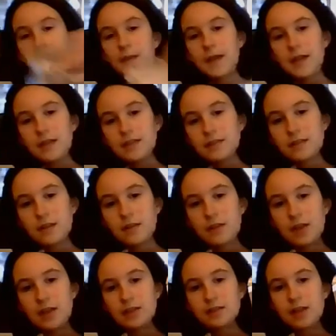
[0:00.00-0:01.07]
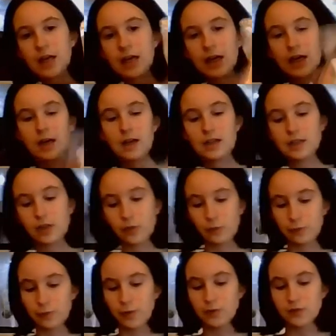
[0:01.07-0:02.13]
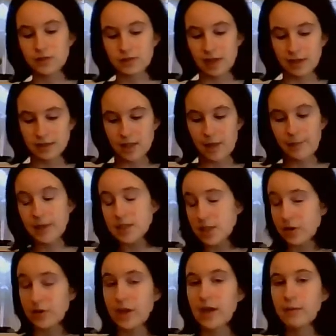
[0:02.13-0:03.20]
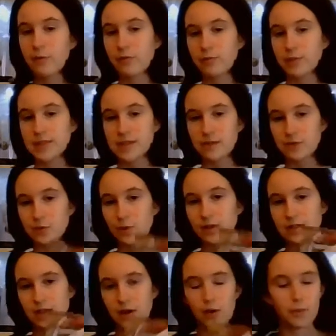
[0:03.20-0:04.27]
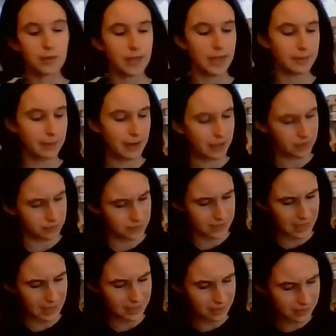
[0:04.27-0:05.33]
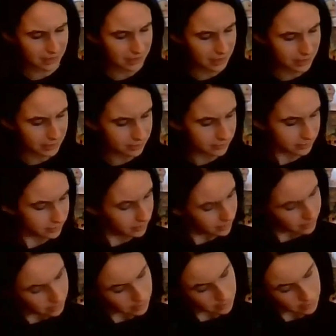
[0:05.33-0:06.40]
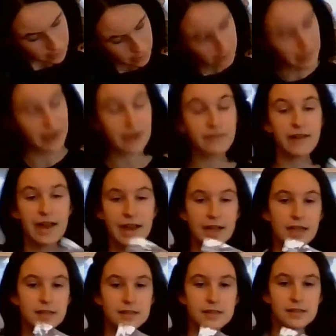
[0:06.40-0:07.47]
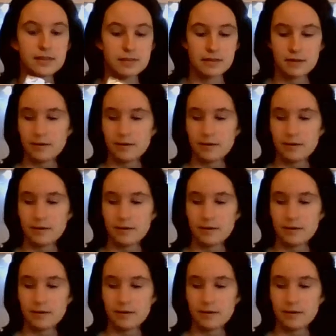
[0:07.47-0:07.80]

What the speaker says: These are little phone stands. I'm actually going to keep one for myself as well because they come in like a pack of 10, I think it is. A pack of 8.